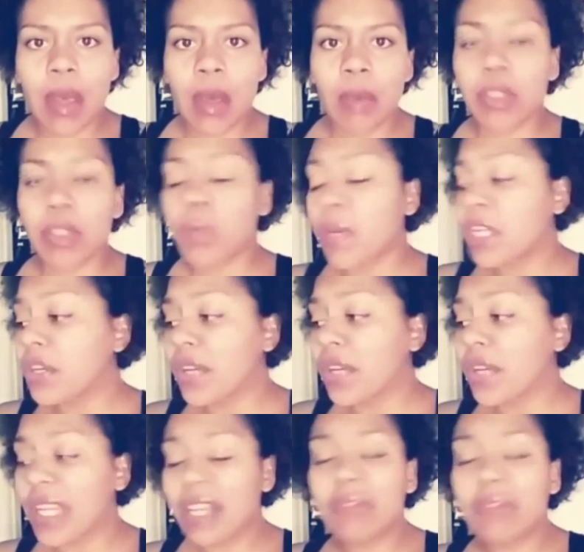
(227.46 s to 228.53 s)
Between your
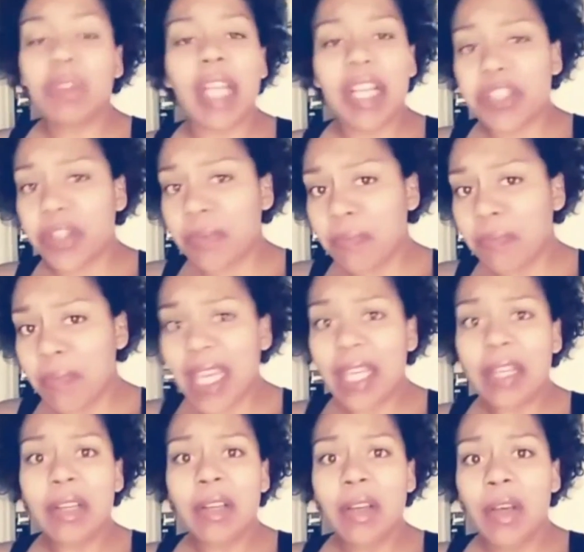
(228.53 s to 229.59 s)
evil-natured
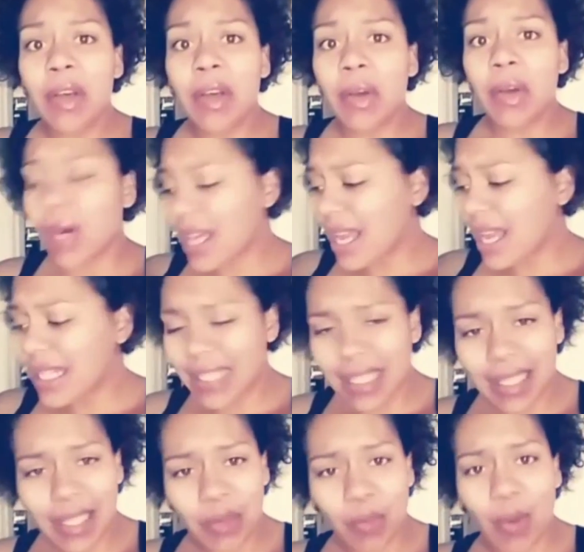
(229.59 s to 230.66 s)
men who are
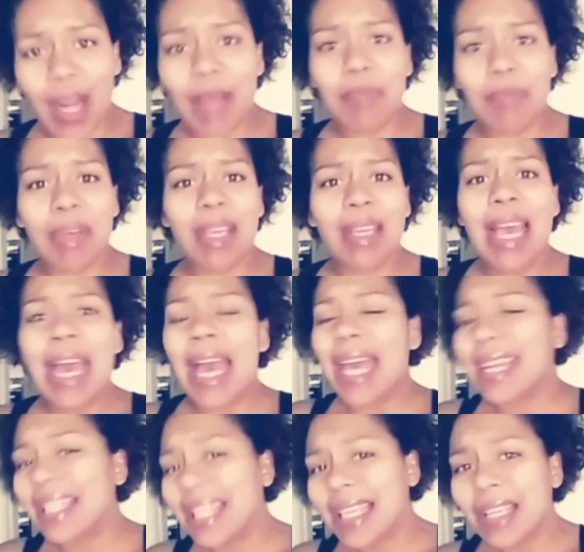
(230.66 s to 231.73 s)
constantly raping
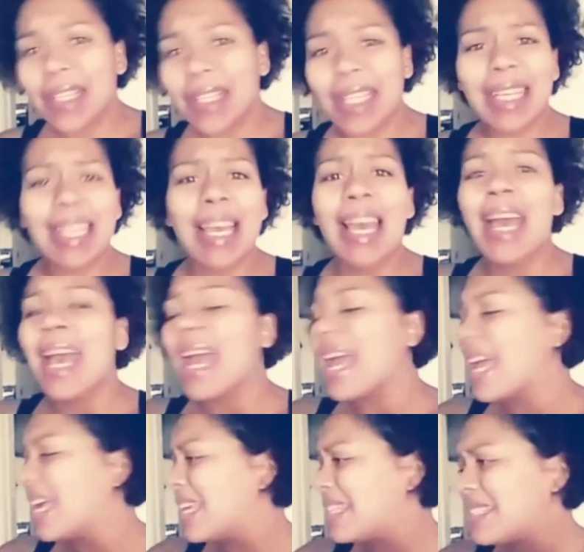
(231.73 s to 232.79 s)
and killing
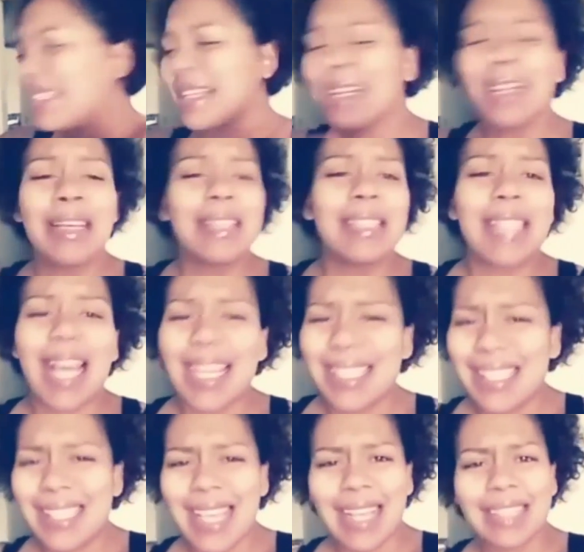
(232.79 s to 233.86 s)
and
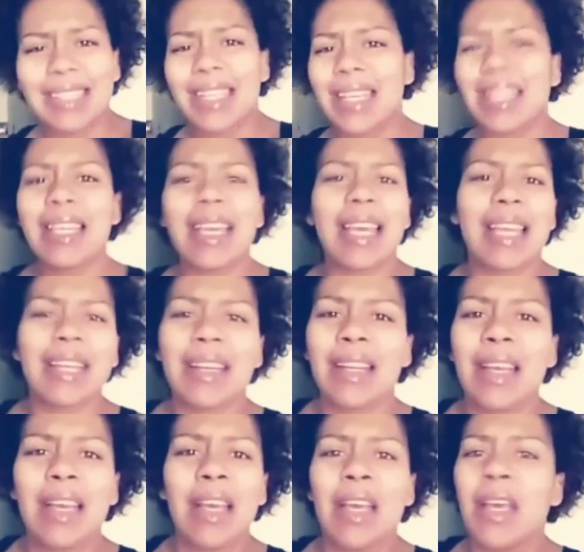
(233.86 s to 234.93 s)
dissecting and
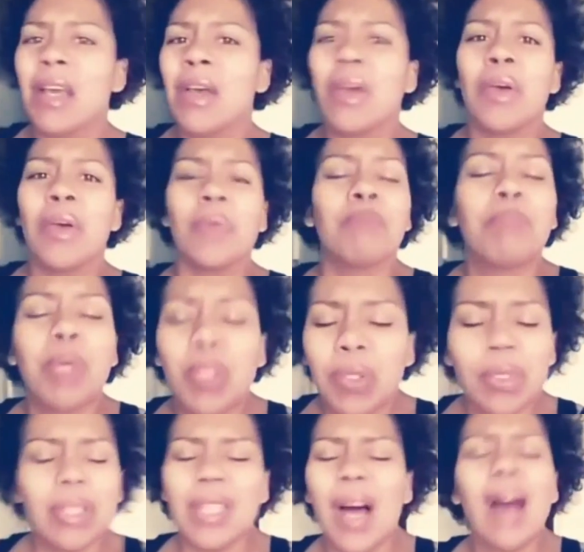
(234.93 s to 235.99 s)

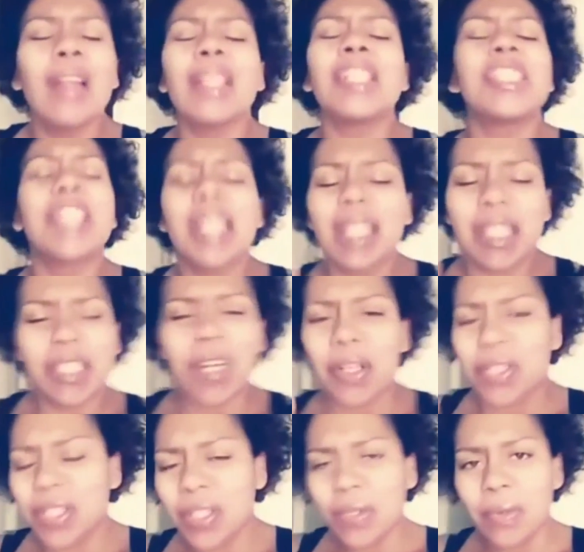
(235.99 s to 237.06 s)
all the shit that y'all
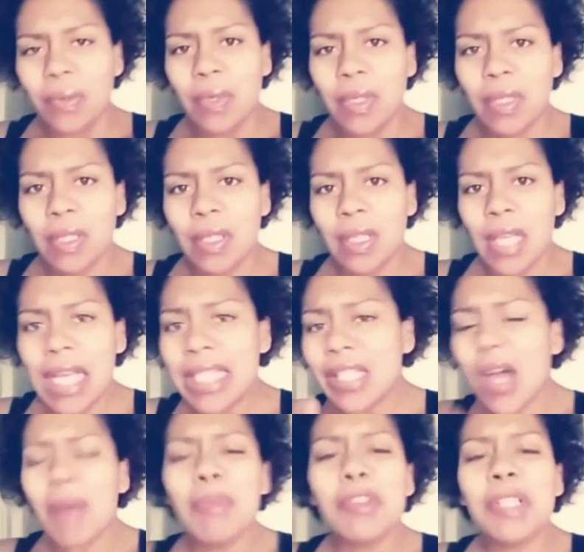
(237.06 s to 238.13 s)
do, it's
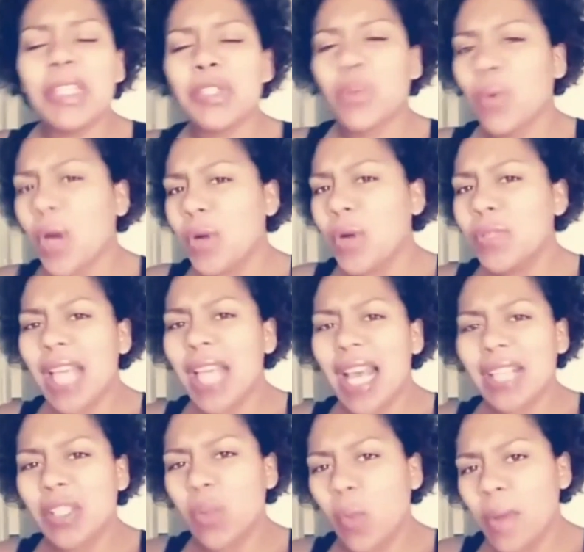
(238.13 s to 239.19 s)
almost as gross as
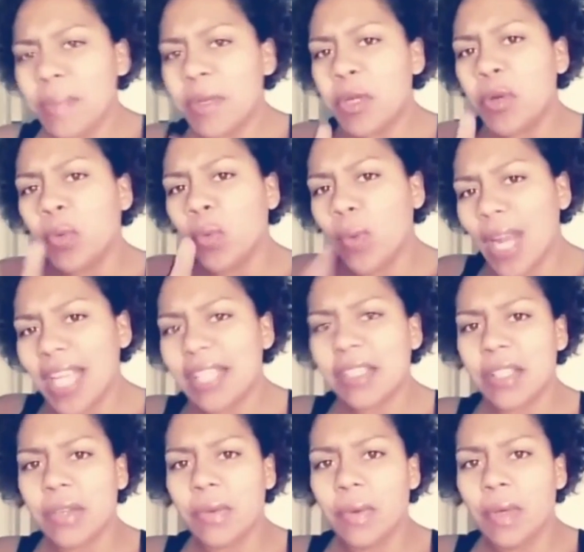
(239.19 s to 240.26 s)
the women who raise you.